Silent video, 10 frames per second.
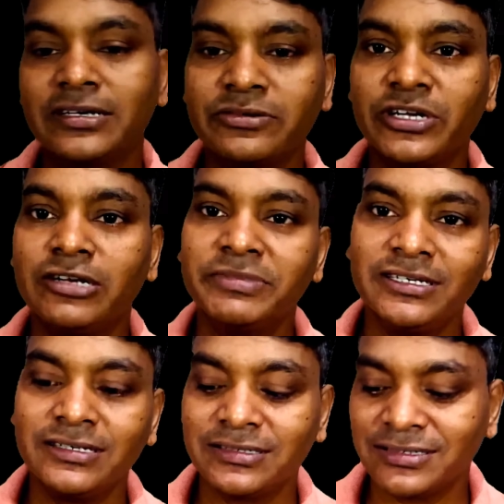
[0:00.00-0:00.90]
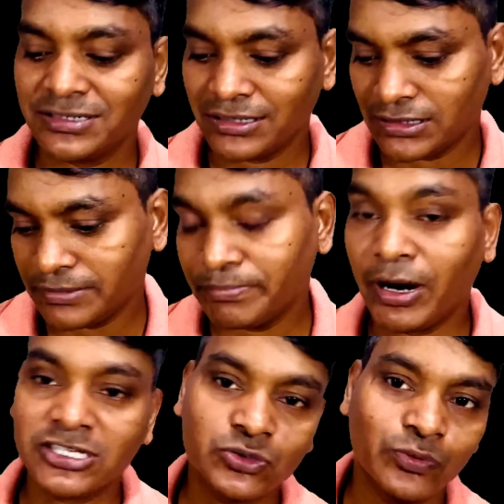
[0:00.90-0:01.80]
Realme
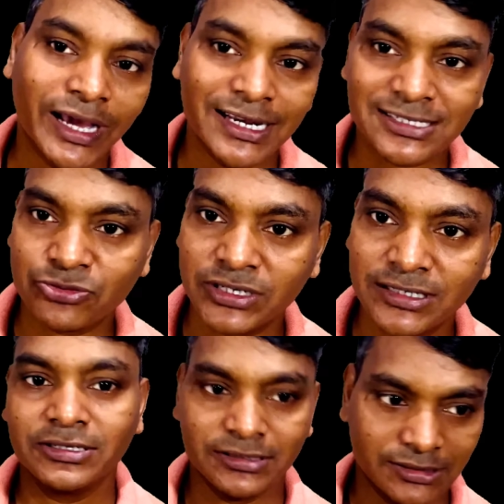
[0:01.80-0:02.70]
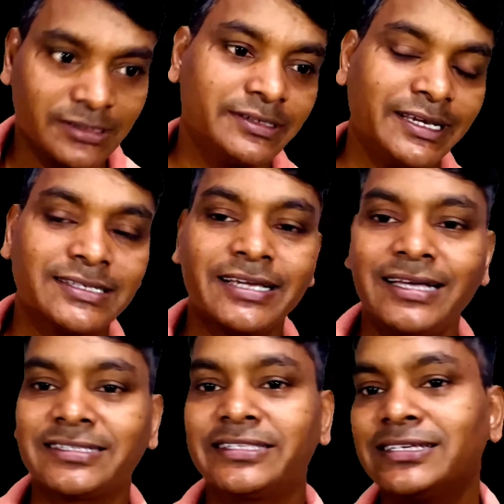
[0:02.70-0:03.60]
Buds Wireless 3. Yes
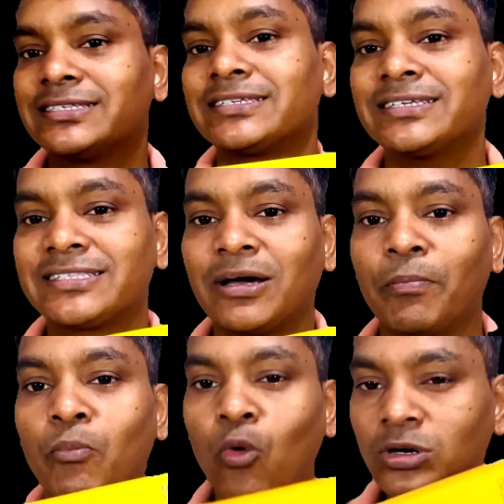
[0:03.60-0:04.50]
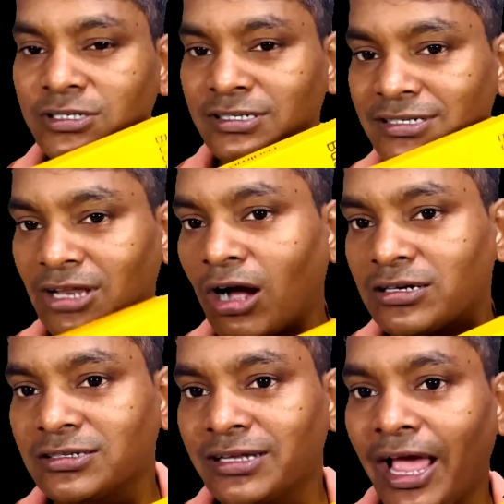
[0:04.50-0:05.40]
guys, this is the most
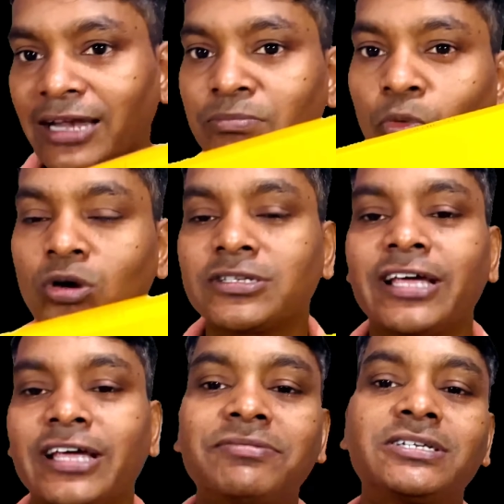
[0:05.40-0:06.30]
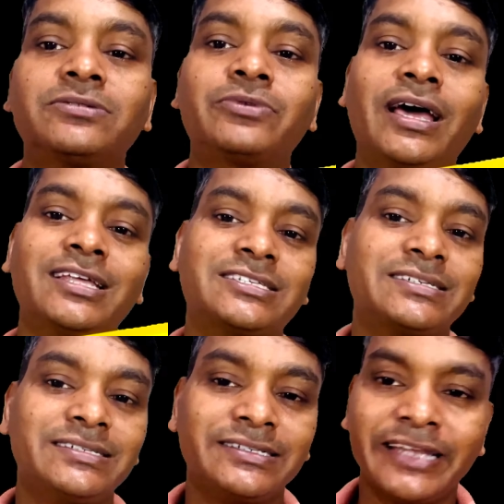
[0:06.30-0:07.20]
talked and most hyped wireless
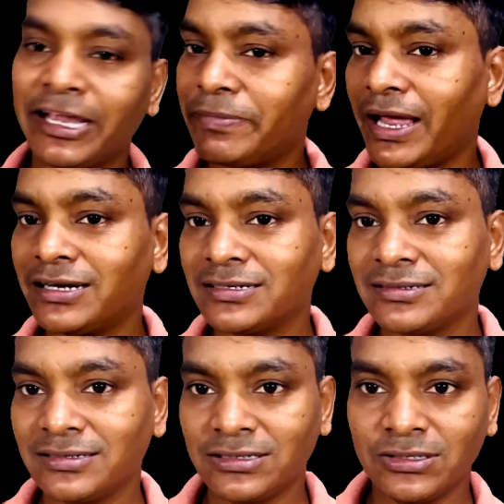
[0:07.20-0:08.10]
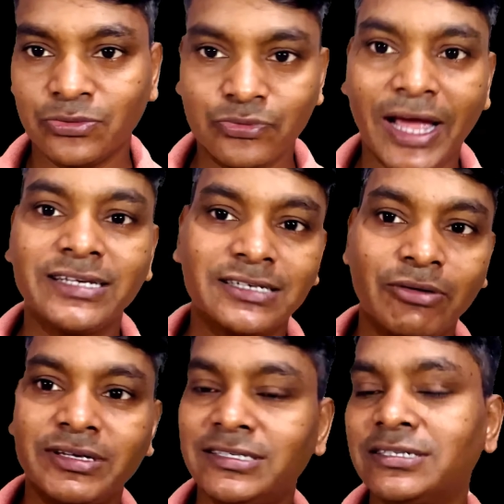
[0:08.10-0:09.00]
neckband right now
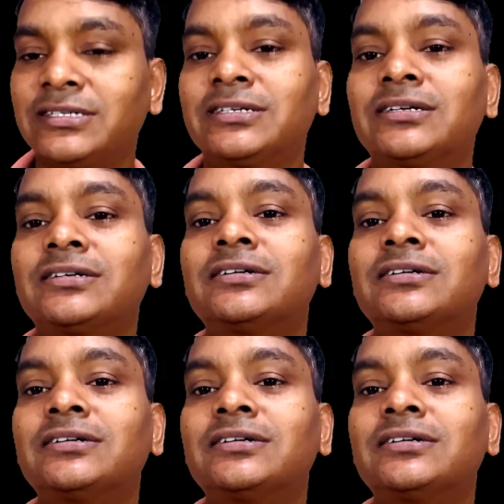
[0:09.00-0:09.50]
in India.